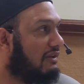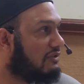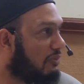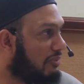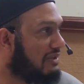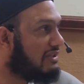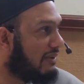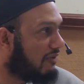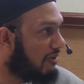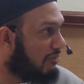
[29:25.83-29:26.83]
So please
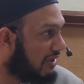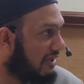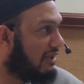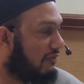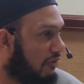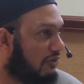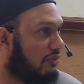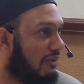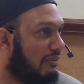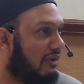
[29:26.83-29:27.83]
come from the beginning if you want to
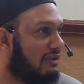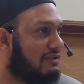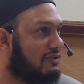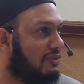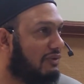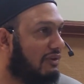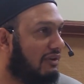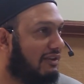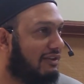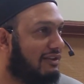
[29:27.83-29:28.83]
memorize the
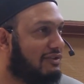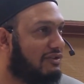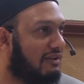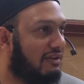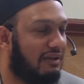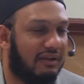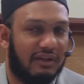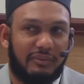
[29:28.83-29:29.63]
surah, inshallah.